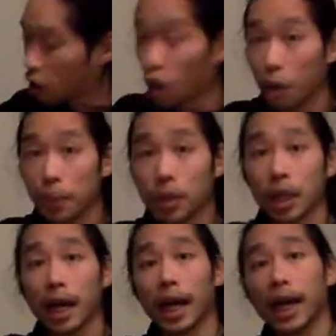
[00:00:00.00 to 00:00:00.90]

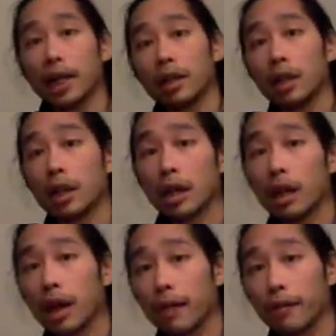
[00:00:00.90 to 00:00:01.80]
opposite hand
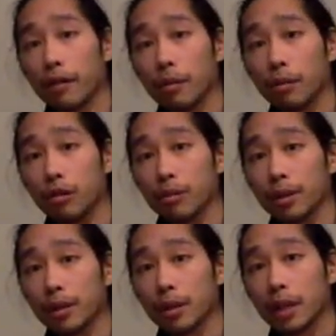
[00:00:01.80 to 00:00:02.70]
and foot
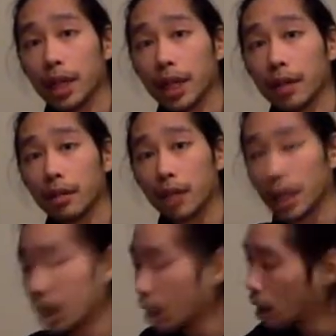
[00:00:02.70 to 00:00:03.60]
movement here. Right?
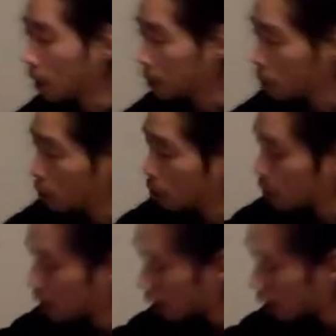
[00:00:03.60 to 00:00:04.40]
I'm going to use